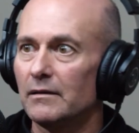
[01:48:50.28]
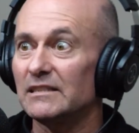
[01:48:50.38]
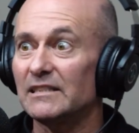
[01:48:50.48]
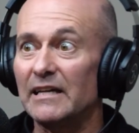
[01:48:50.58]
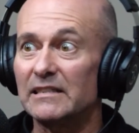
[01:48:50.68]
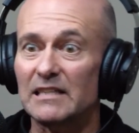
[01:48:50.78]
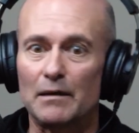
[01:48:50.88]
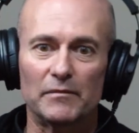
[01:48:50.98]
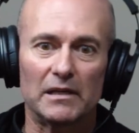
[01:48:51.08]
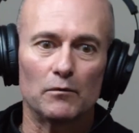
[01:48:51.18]
say
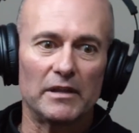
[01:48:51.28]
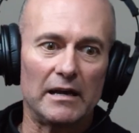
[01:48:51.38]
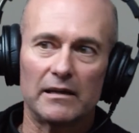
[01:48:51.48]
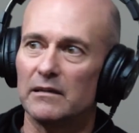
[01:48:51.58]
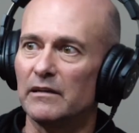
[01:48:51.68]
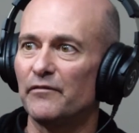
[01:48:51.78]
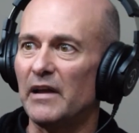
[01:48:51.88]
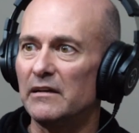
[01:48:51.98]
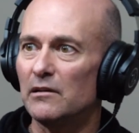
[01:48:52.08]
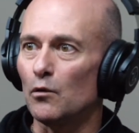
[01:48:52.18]
something without getting
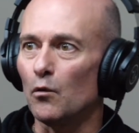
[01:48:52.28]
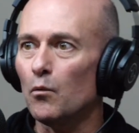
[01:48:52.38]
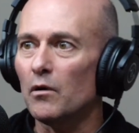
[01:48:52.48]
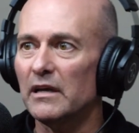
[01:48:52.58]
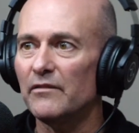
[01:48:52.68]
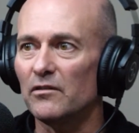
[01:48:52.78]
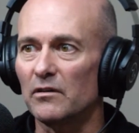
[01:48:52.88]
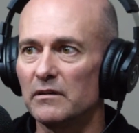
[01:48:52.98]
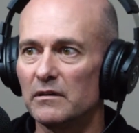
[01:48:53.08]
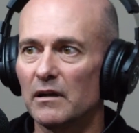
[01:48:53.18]
offended or whatever.
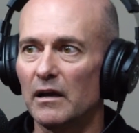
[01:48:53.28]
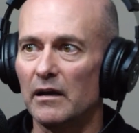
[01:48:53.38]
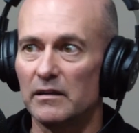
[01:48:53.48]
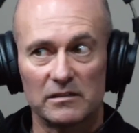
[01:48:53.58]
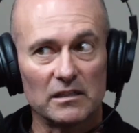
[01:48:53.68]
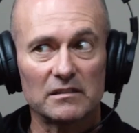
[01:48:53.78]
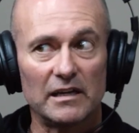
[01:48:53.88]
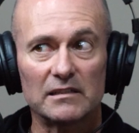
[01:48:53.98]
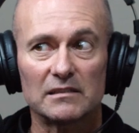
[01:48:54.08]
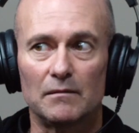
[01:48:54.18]
And it just
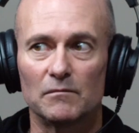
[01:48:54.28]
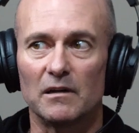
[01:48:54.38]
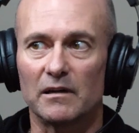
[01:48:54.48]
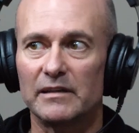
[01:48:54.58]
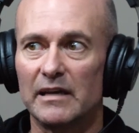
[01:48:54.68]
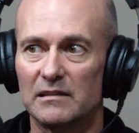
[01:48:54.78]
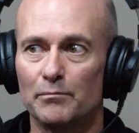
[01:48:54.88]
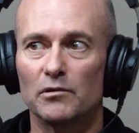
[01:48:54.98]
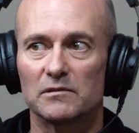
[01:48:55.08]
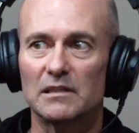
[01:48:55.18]
takes something like that to
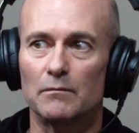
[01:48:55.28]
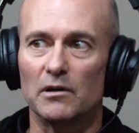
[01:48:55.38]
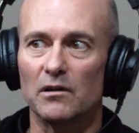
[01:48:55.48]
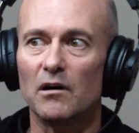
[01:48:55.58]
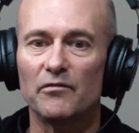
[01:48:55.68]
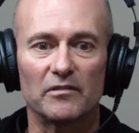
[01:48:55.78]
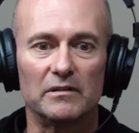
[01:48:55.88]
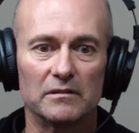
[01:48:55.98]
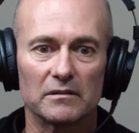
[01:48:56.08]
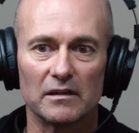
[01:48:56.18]
put someone off,
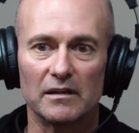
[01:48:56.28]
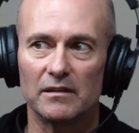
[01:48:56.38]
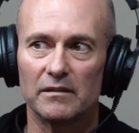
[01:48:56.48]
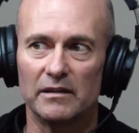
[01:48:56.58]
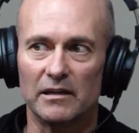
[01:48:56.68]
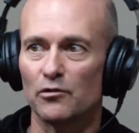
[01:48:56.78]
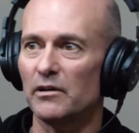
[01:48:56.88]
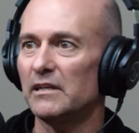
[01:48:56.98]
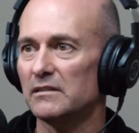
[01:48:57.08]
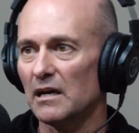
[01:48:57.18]
and the
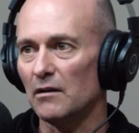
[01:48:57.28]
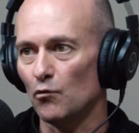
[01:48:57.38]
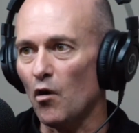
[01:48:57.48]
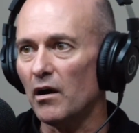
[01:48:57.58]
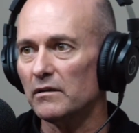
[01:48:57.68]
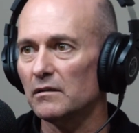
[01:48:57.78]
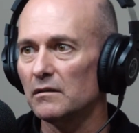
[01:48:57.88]
ingredients aren't right.